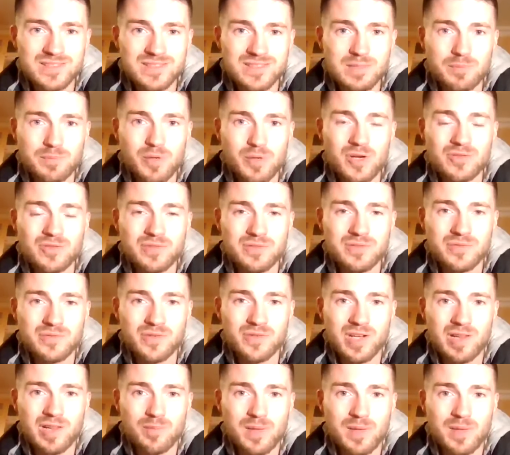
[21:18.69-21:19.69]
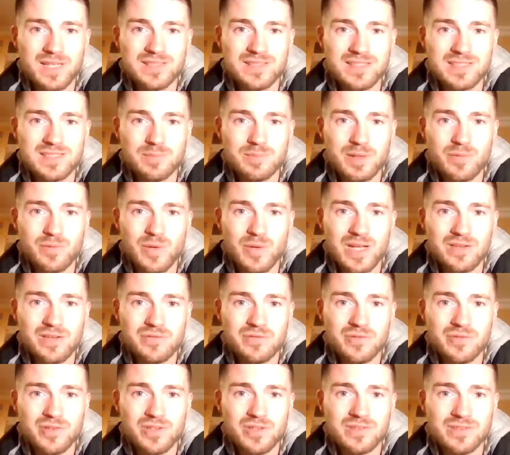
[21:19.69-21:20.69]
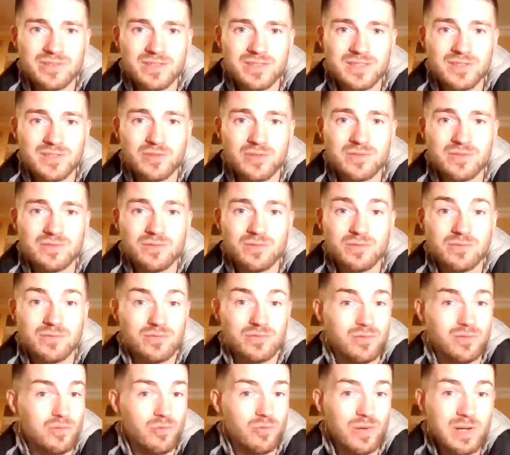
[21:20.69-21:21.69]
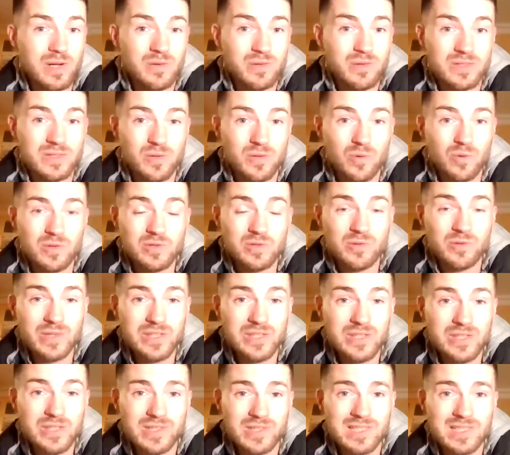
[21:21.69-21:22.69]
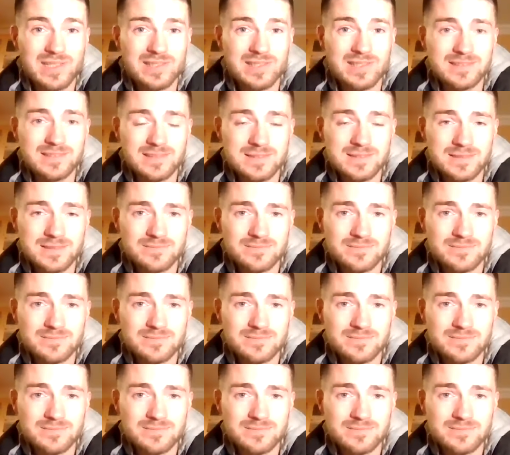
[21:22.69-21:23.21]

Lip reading: is the perfect foil Messi's been waiting for throughout his whole career, really.